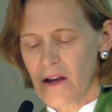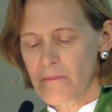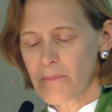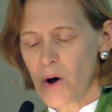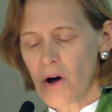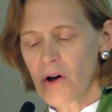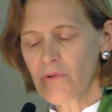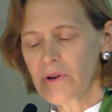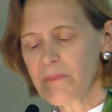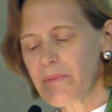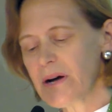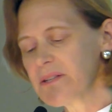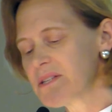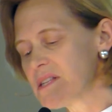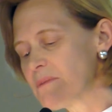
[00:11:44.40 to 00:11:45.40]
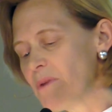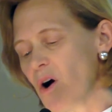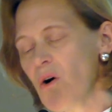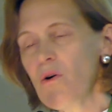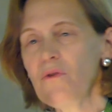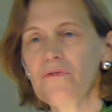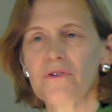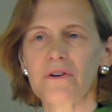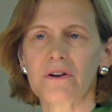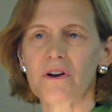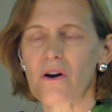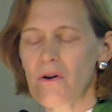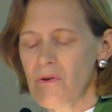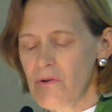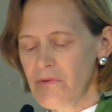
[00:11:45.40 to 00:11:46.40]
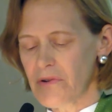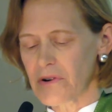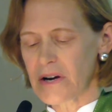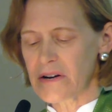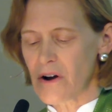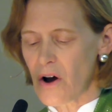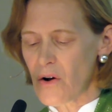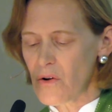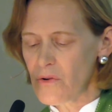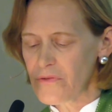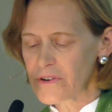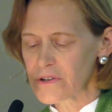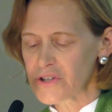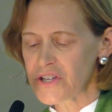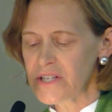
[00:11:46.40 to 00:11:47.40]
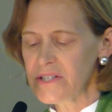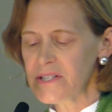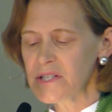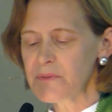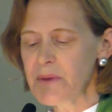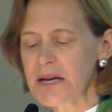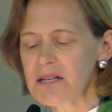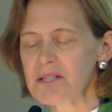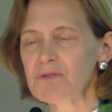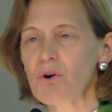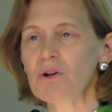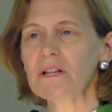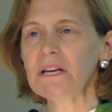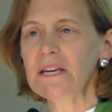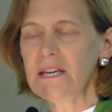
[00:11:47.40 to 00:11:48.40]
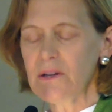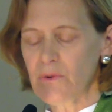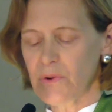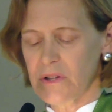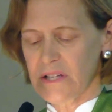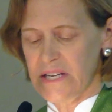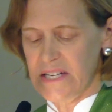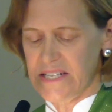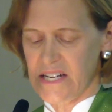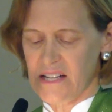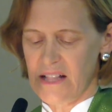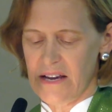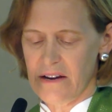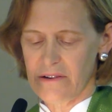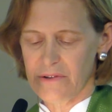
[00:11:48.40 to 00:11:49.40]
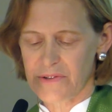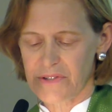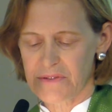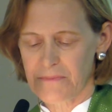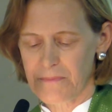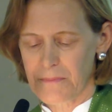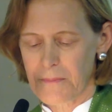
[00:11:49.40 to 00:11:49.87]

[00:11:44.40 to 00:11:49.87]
Paul rebuts them over and over and over. Jesus made us all equal, he declares.